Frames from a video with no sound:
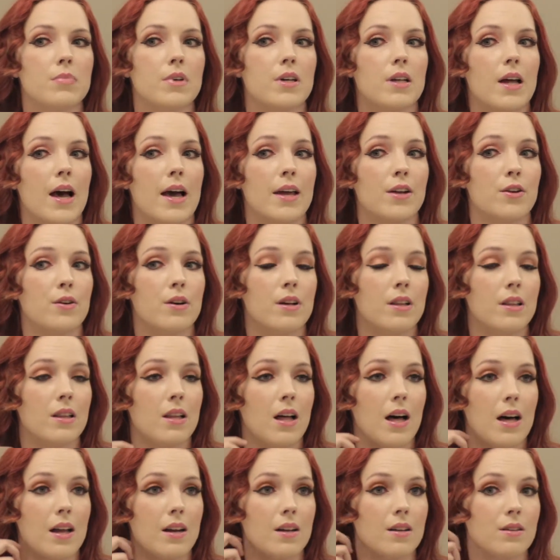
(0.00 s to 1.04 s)
But I know a
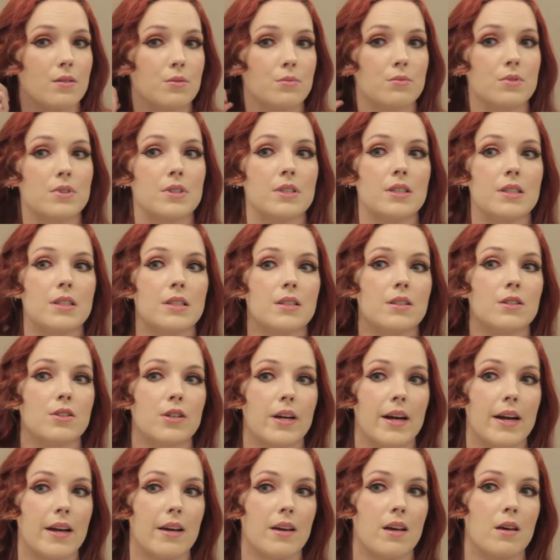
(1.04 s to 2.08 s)
lot of really
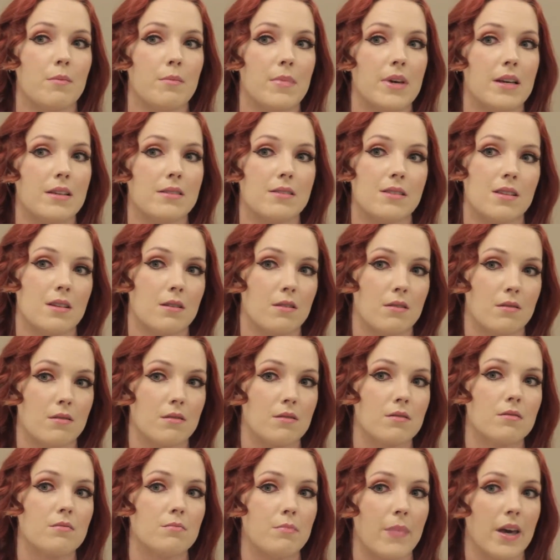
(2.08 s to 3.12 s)
great,
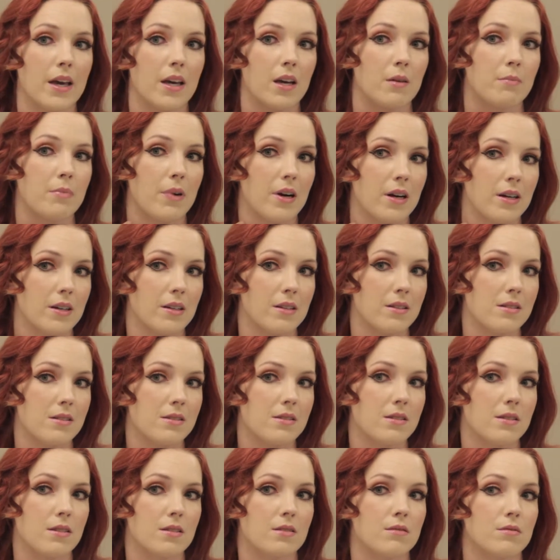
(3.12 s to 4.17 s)
amazing makeup
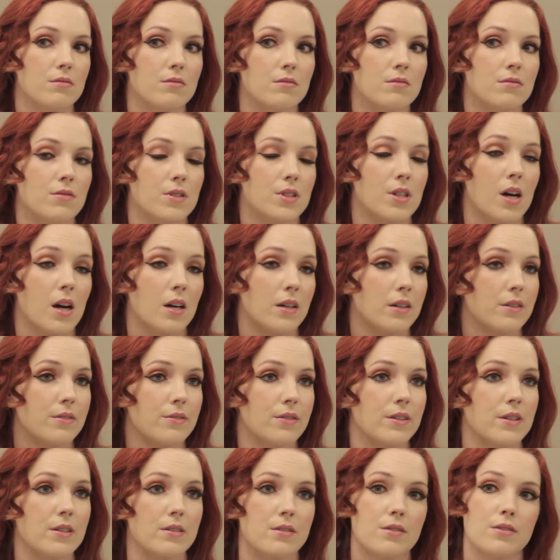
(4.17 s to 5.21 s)
artists and
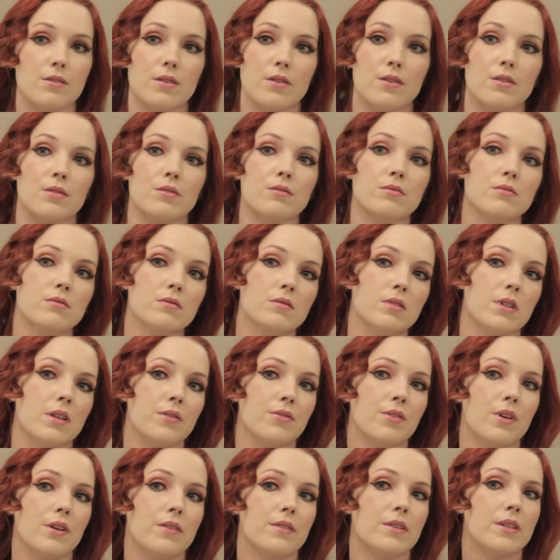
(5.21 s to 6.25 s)
photographers, so
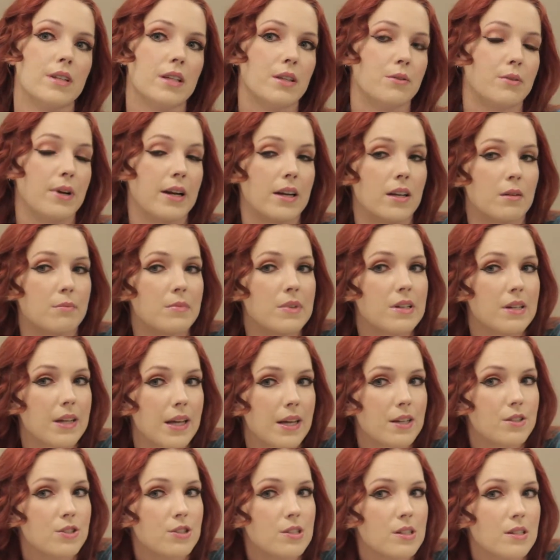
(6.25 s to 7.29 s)
if you ever need
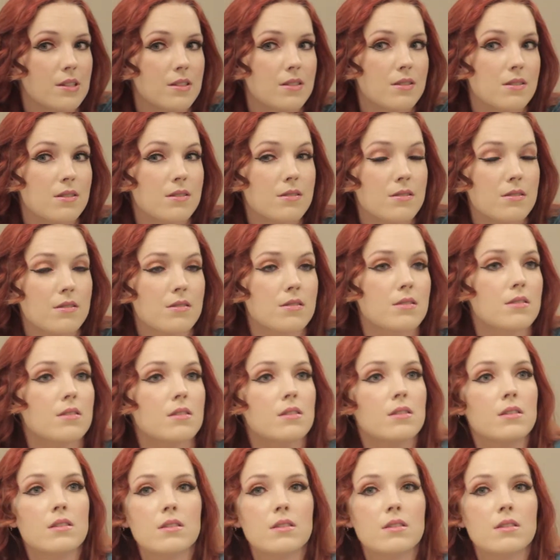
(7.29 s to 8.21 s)
recommendations,